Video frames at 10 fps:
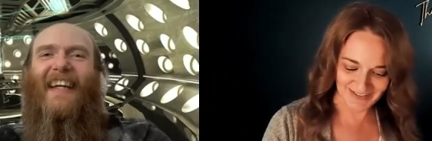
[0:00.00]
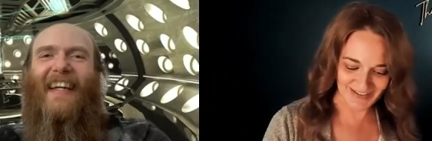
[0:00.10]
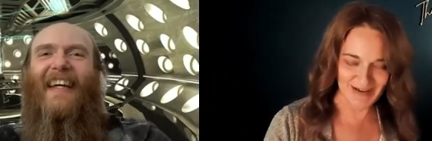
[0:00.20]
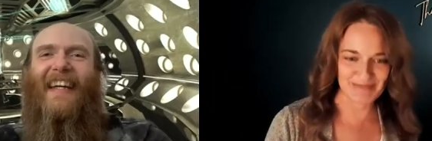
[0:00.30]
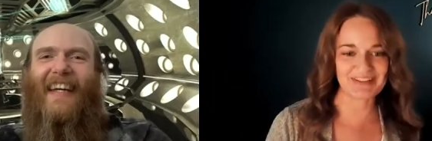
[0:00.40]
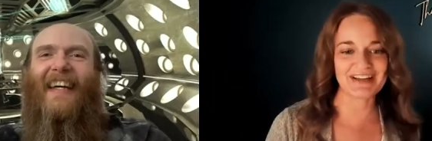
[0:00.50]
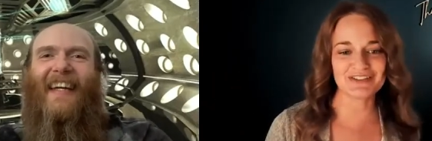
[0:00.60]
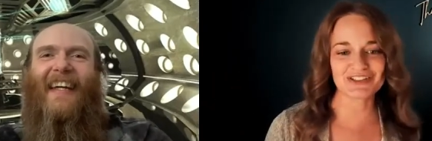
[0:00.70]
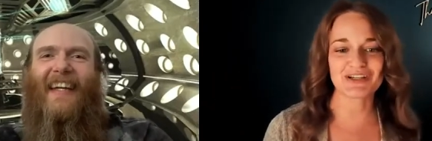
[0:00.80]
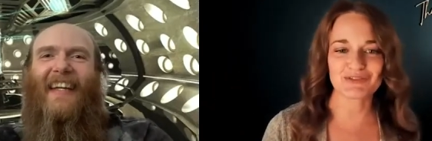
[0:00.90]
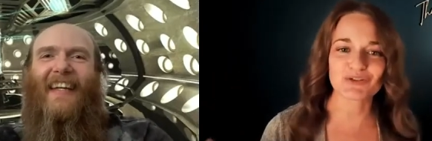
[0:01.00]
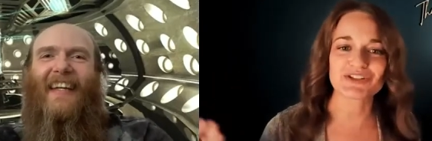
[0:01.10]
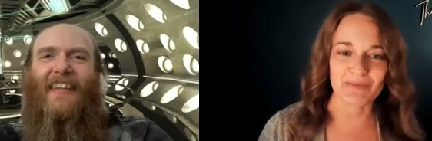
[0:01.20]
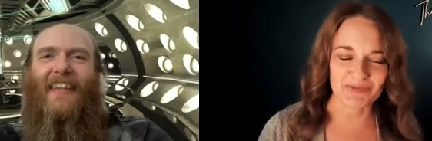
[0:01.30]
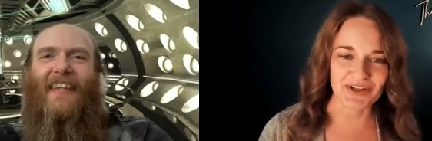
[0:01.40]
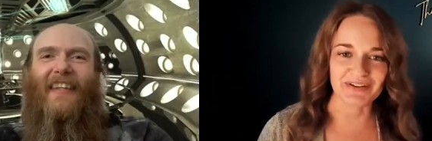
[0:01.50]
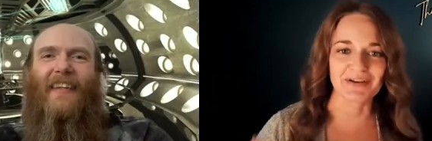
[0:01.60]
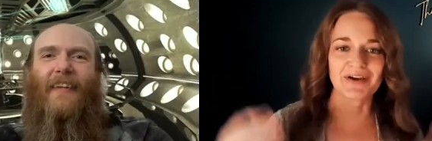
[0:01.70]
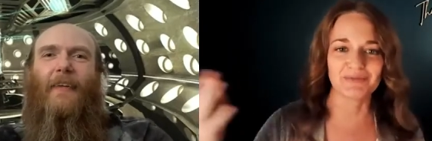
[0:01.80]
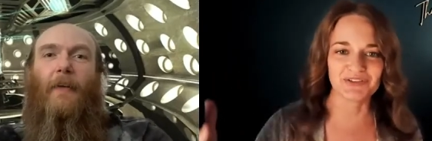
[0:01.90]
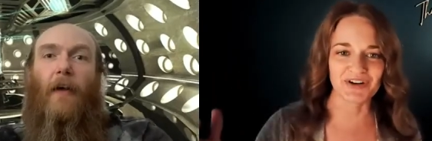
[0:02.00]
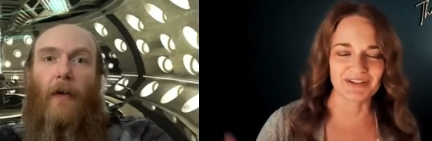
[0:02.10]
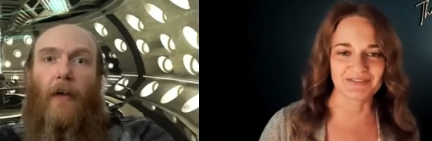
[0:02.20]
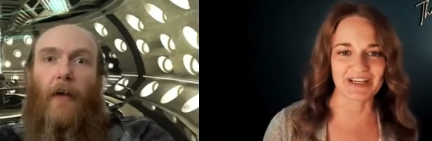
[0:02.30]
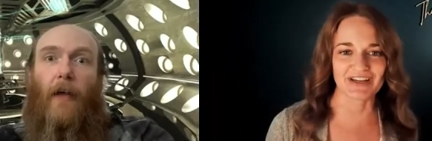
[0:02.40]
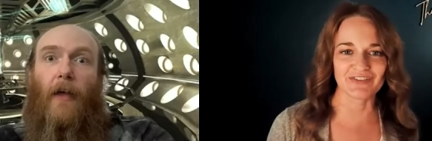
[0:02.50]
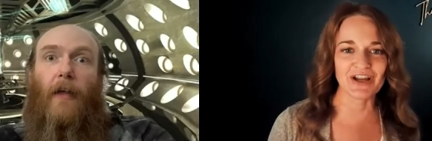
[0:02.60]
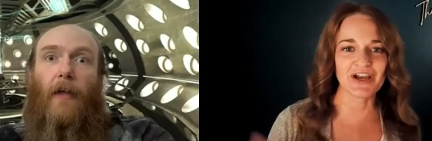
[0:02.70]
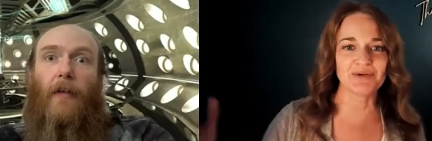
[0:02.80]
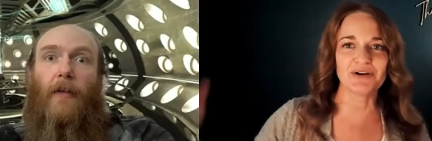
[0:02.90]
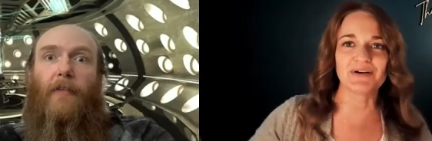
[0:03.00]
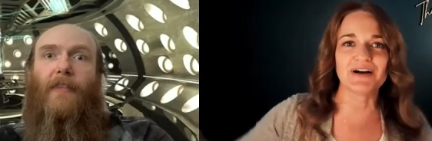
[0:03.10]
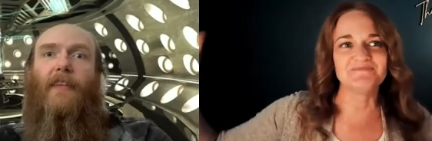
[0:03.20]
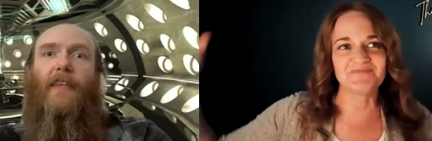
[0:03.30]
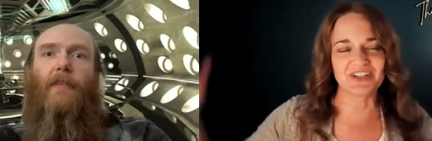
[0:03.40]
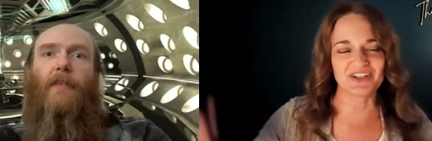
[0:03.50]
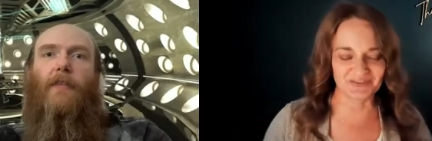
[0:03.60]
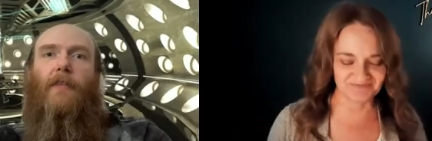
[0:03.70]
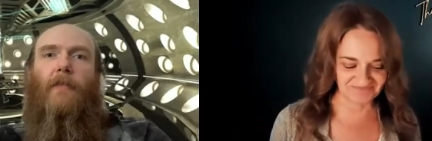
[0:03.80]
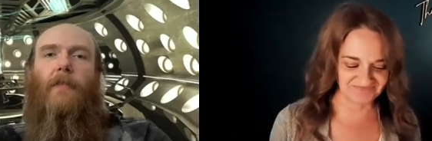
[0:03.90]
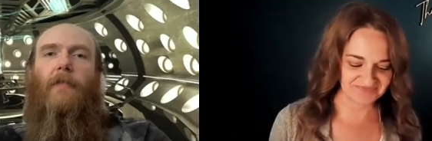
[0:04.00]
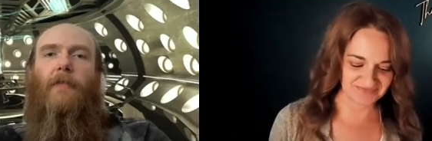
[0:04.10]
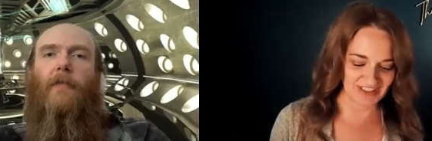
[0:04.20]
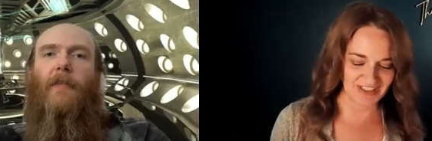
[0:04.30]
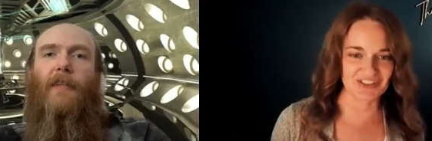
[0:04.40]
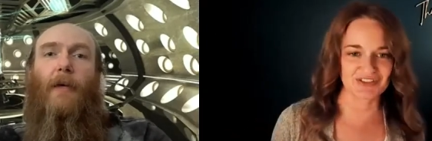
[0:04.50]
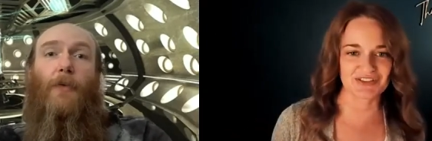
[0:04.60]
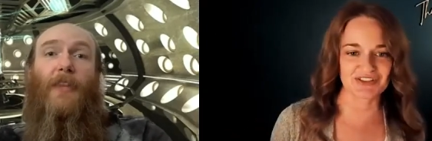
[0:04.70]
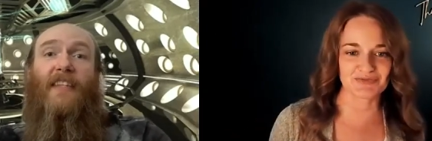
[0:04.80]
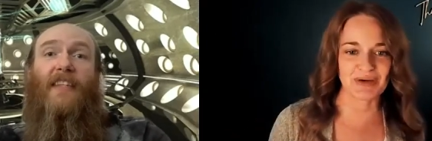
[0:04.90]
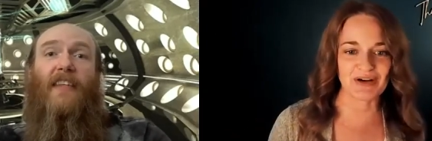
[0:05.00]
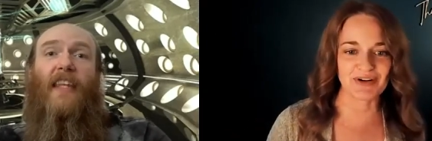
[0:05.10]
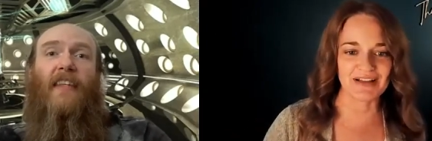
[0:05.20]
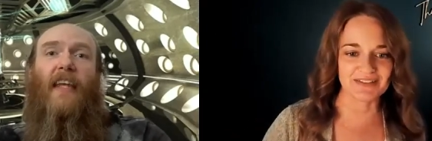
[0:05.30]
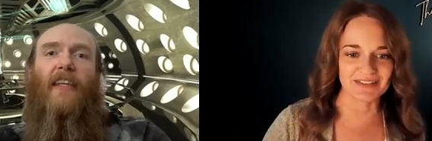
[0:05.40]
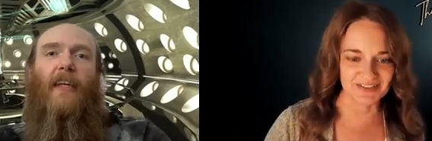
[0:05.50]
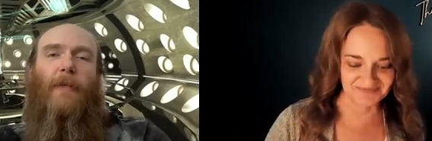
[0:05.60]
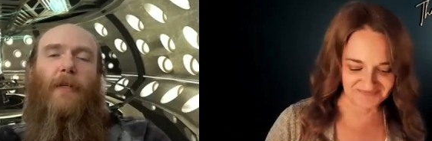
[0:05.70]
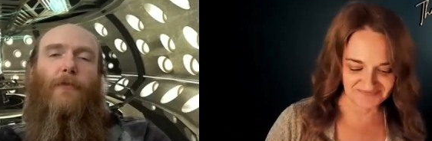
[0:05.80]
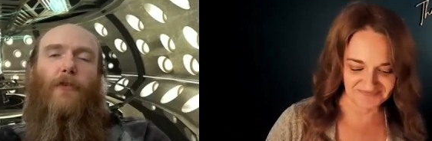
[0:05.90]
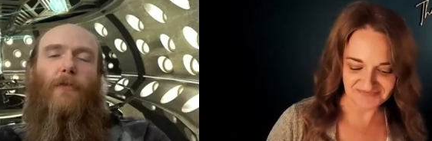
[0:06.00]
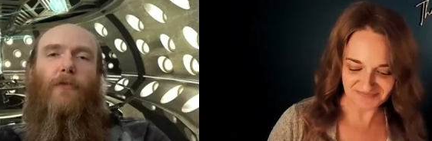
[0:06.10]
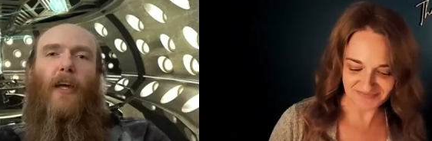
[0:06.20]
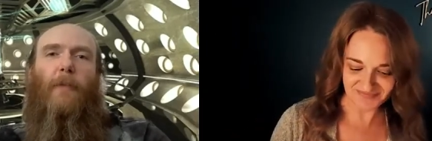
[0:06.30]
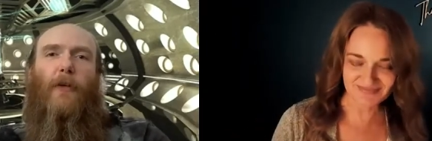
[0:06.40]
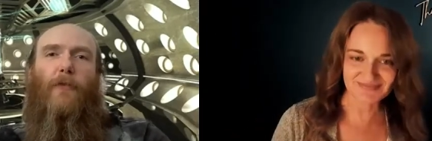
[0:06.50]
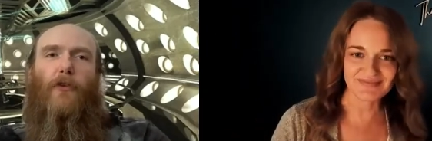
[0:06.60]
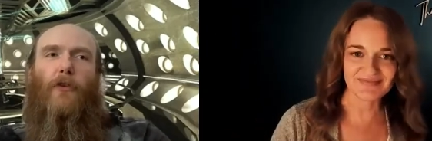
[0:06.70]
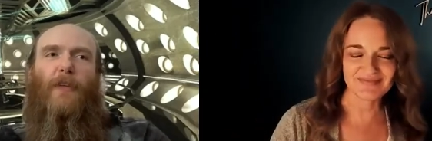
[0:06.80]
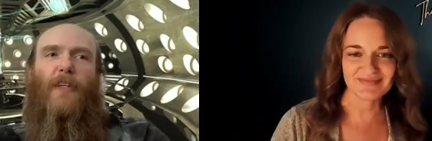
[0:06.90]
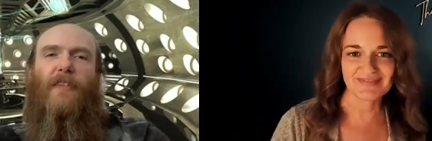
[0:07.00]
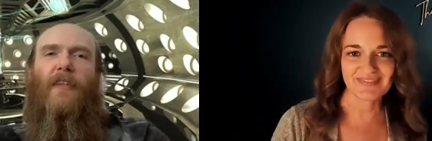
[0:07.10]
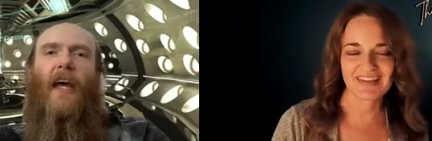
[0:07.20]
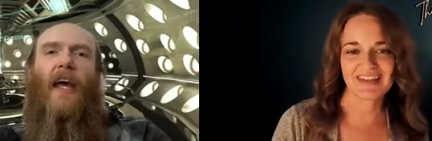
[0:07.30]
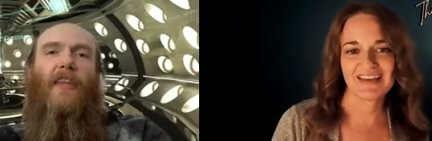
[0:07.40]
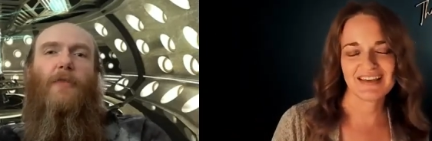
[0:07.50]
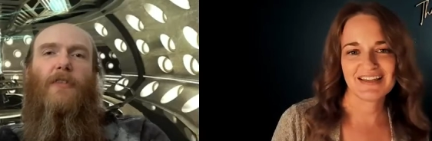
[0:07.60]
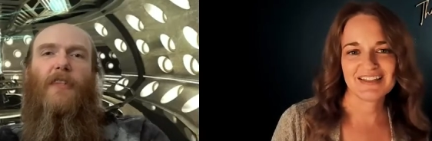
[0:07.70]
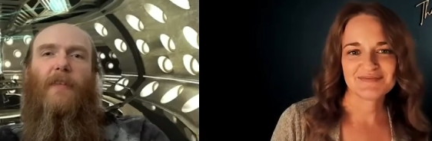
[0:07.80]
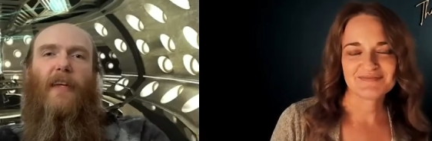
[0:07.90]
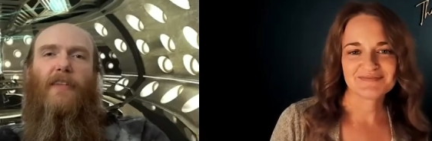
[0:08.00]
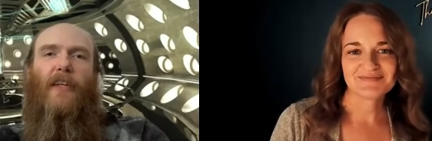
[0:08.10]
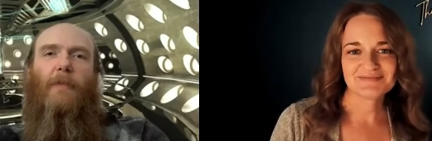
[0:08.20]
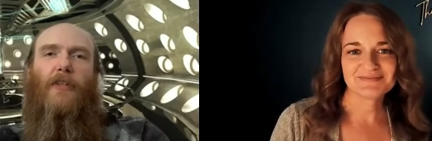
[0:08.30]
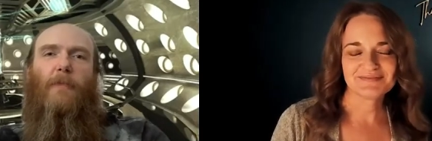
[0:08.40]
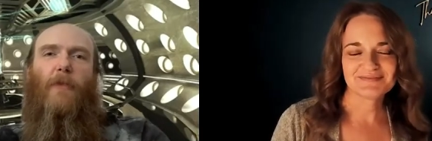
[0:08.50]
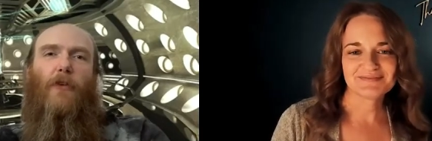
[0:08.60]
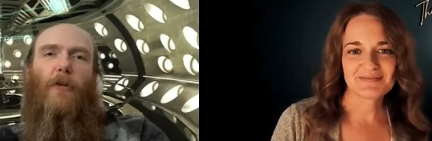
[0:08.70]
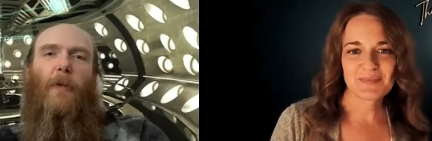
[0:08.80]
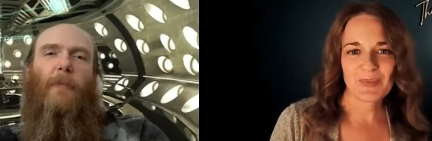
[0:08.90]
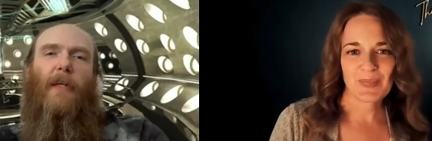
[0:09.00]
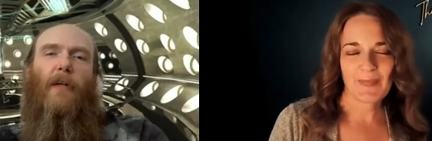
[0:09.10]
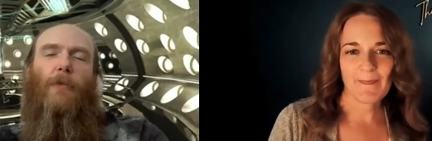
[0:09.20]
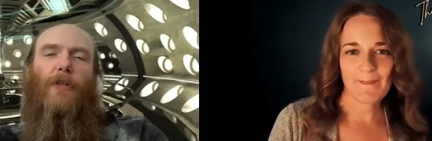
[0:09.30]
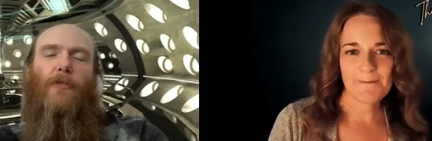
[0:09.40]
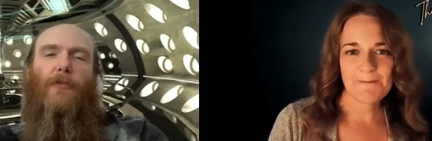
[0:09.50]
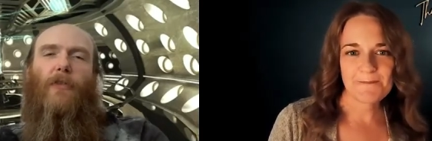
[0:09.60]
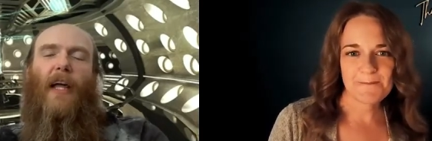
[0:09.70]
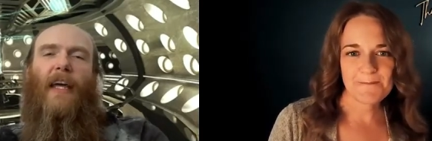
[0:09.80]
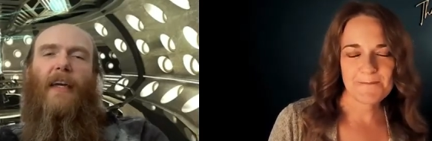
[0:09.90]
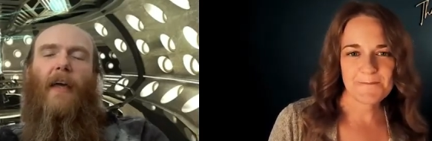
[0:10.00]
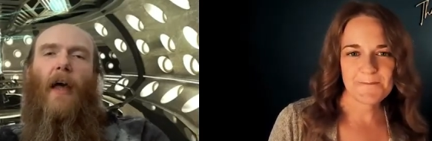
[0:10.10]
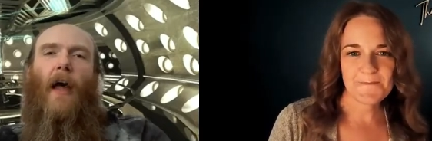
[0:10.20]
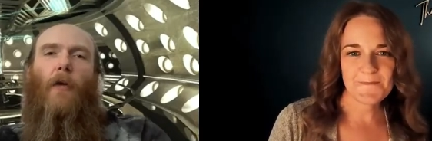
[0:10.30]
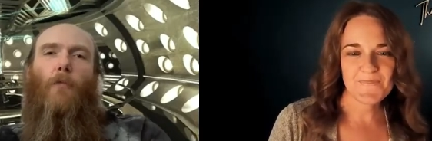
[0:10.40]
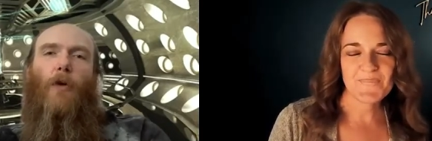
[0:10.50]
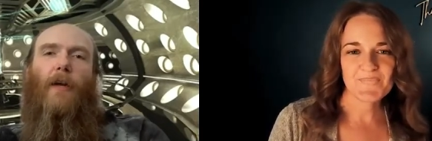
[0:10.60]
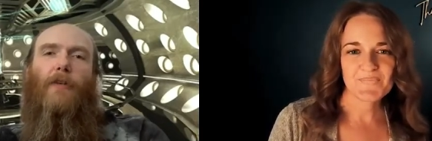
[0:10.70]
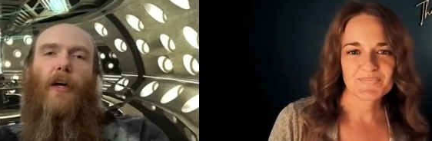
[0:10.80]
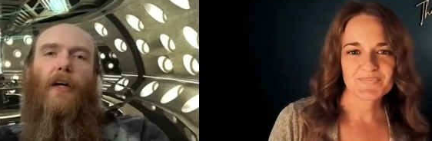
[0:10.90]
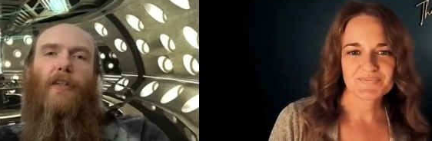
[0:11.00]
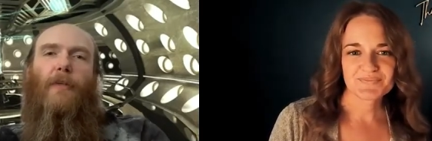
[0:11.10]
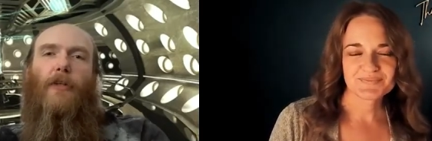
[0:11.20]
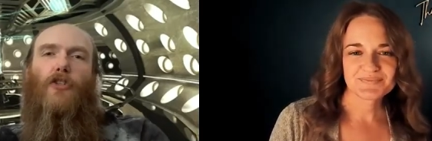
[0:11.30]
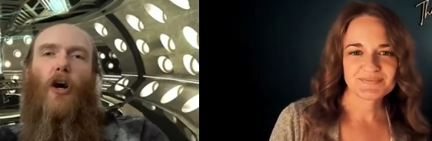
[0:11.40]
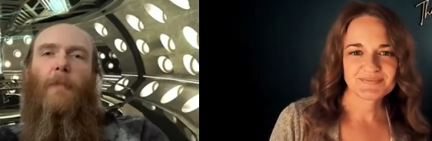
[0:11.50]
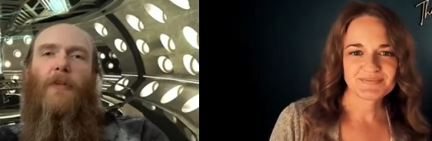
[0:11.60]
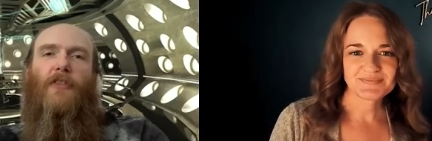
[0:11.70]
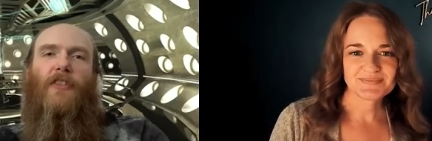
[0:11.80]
Speaker 1: Holy crap. But then you just have to accept it and move on. Like if I am, oh well, you know yeah, well, that's my reality.
Speaker 2: I'm, I'm, here for a reason. This was something as I mentioned before about being a wizard. Like when I was talking to my shaman, she